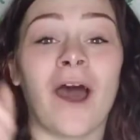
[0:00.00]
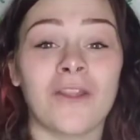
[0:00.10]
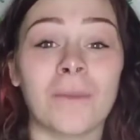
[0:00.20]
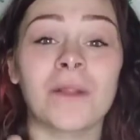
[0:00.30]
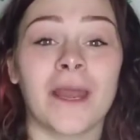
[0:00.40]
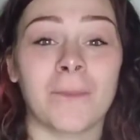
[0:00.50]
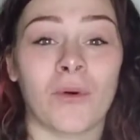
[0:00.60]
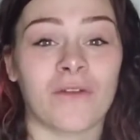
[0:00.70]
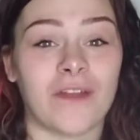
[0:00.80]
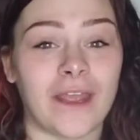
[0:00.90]
my other Planet
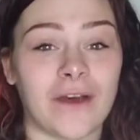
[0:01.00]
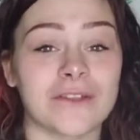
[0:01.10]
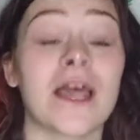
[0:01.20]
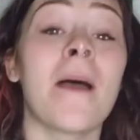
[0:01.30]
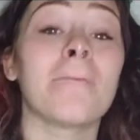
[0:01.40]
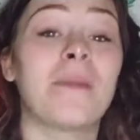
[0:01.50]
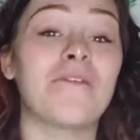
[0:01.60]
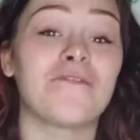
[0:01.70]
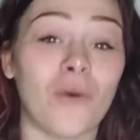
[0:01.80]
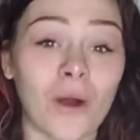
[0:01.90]
Poor videos
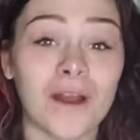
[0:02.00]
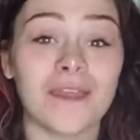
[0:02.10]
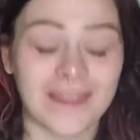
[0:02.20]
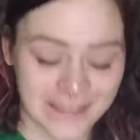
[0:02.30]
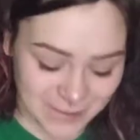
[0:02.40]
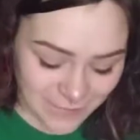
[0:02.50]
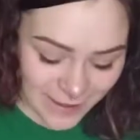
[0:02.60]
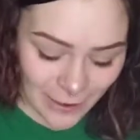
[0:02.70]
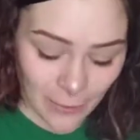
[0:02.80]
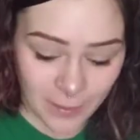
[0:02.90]
before this
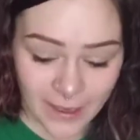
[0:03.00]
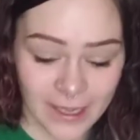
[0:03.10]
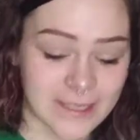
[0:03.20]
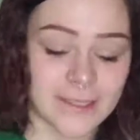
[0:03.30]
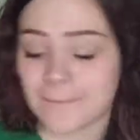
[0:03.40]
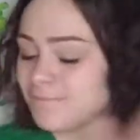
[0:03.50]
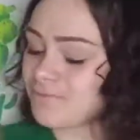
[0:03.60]
video, because